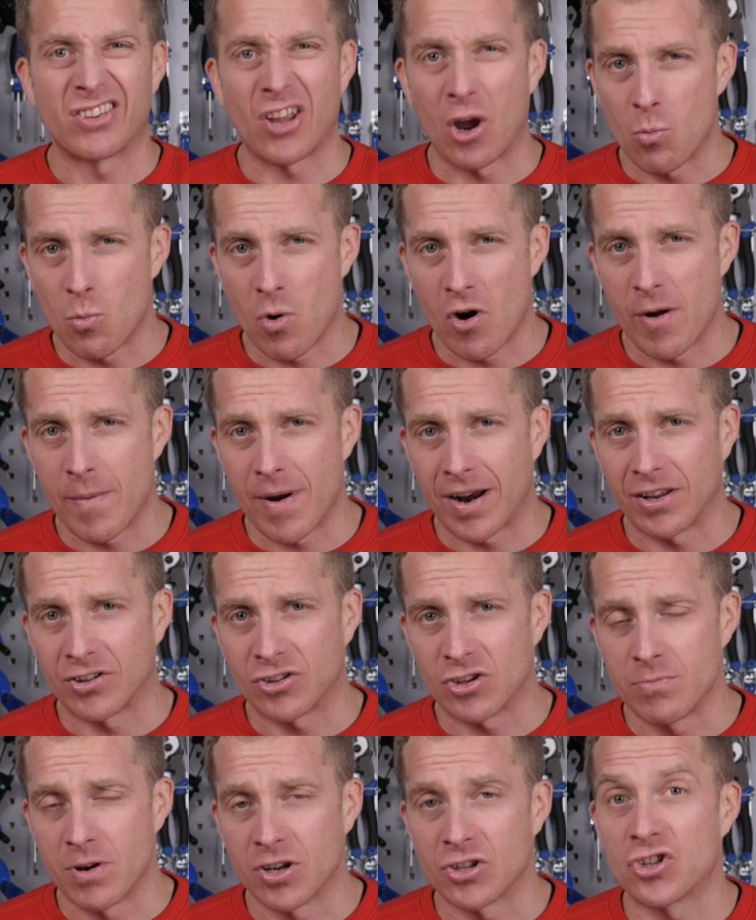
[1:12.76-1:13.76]
don't worry about it
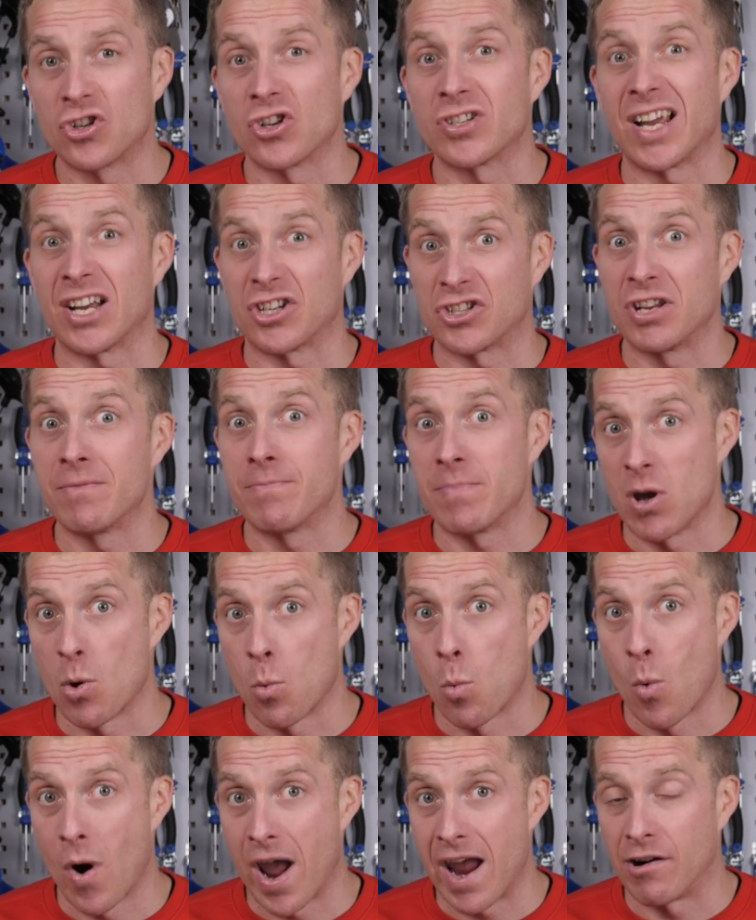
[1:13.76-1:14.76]
too much, just actually be
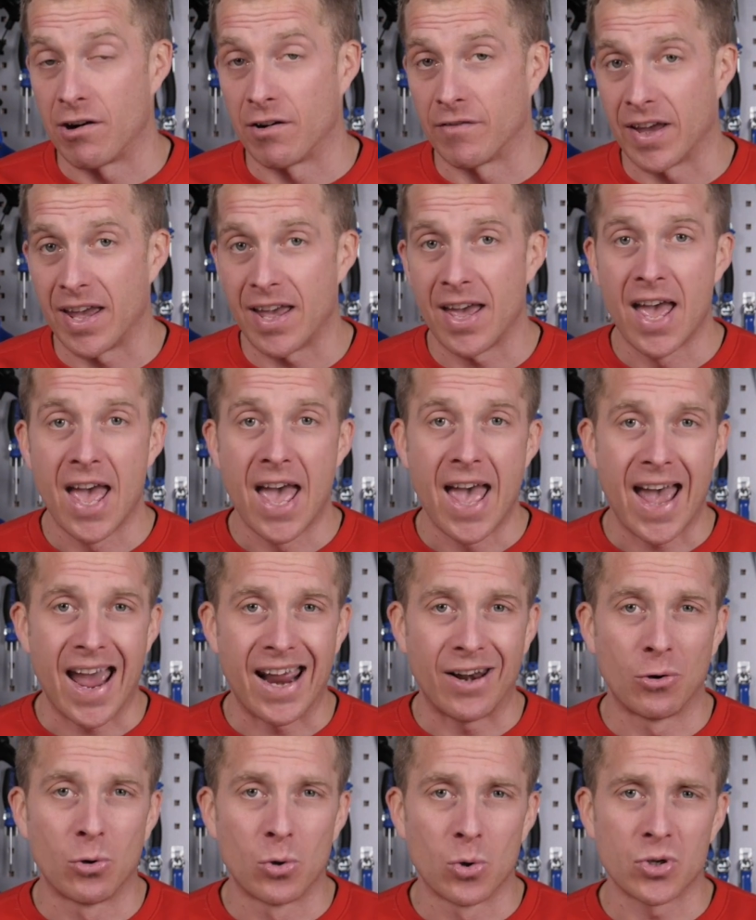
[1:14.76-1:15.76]
aware of it.
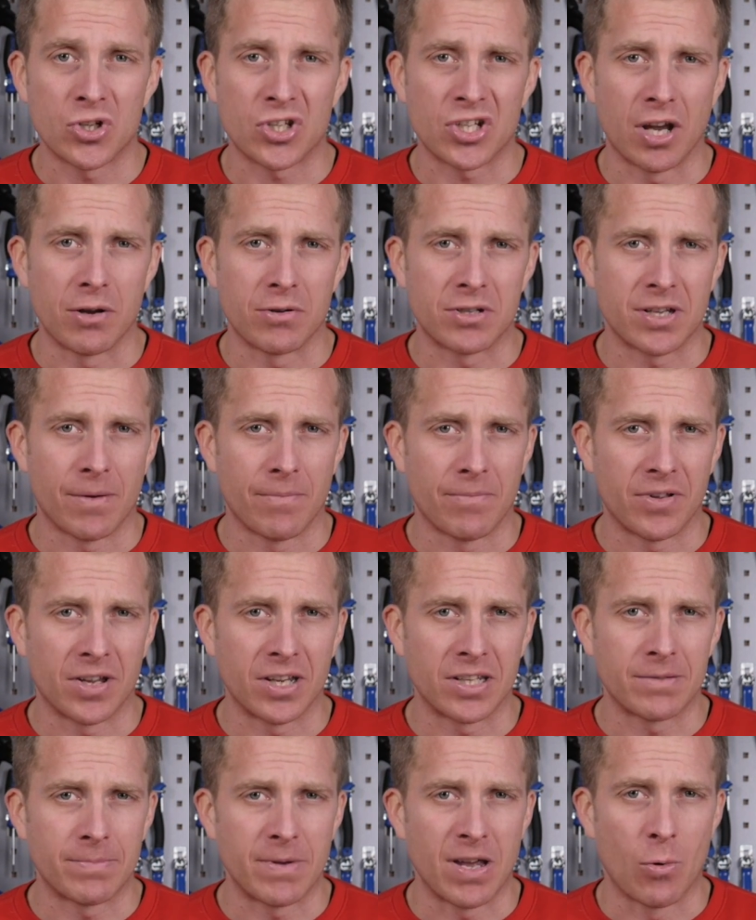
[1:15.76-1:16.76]
And also
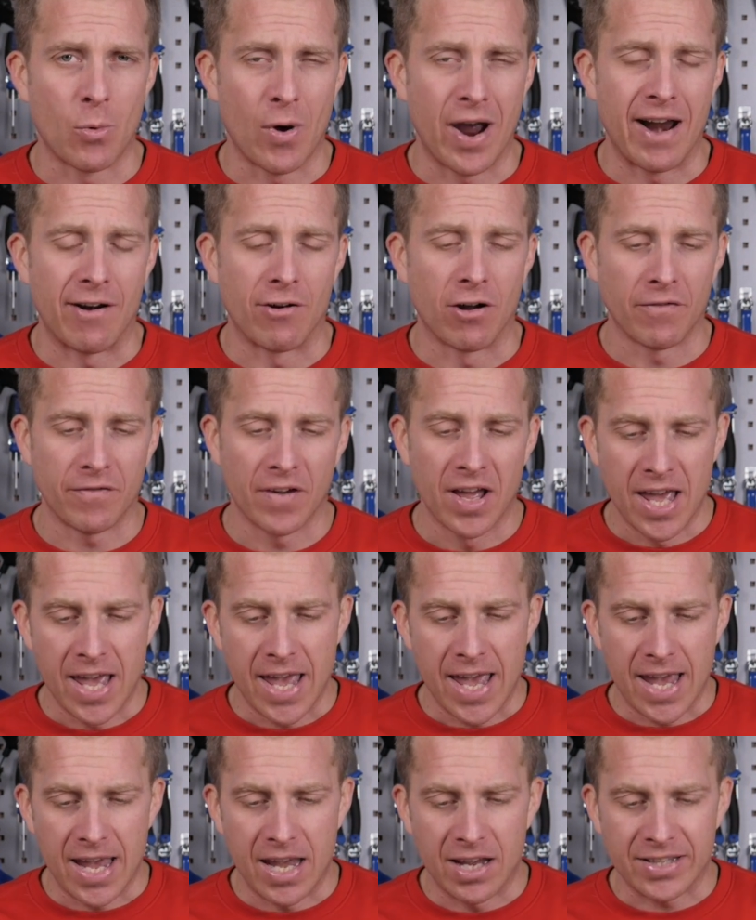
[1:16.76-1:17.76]
something to be aware of
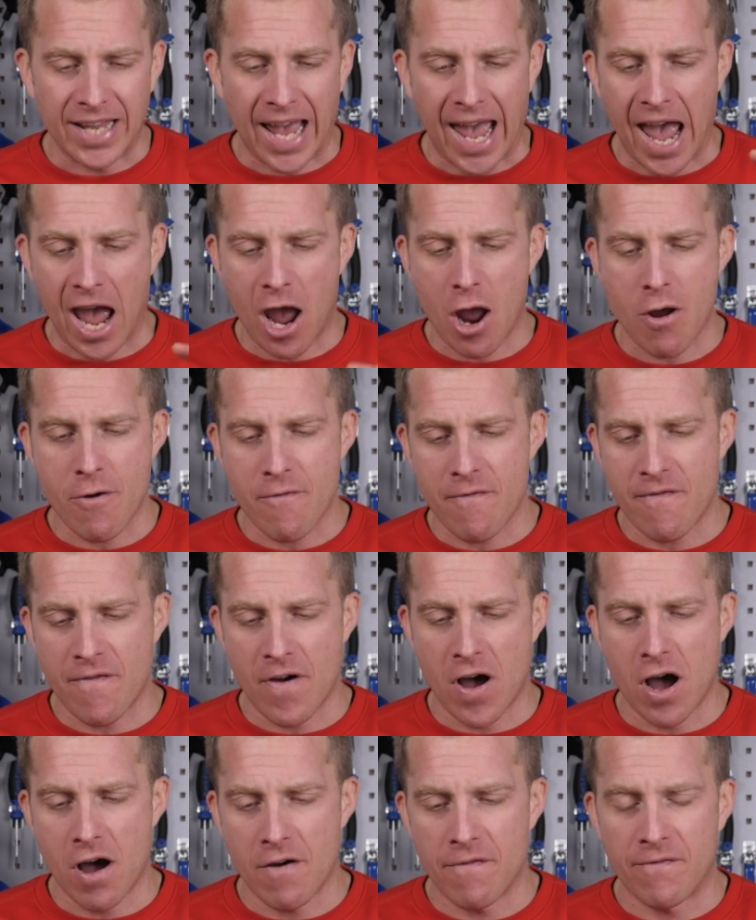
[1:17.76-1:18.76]
is how
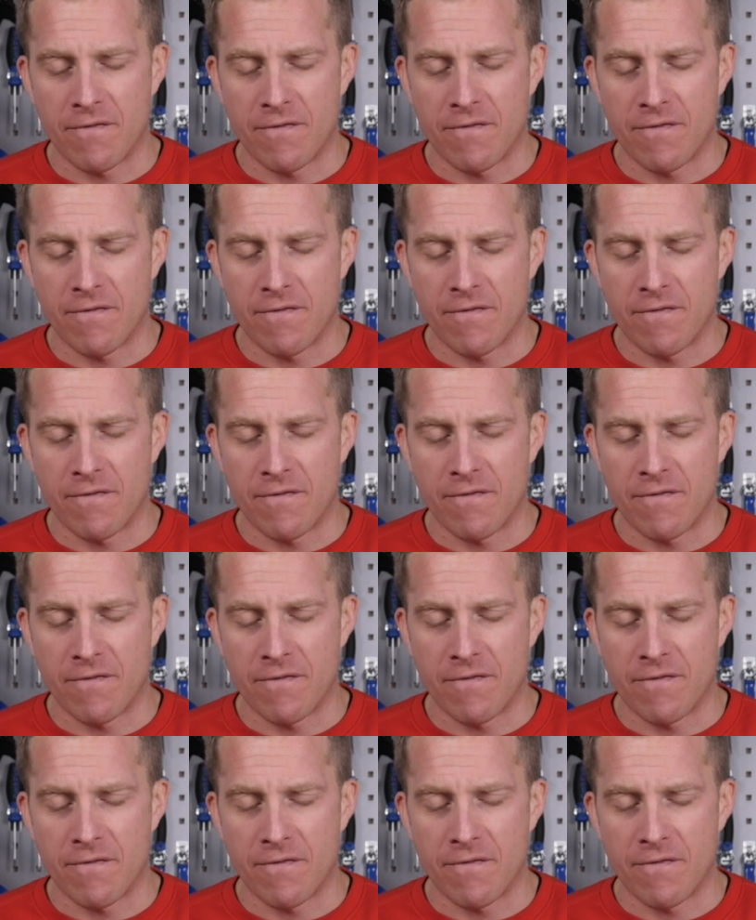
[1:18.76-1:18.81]
far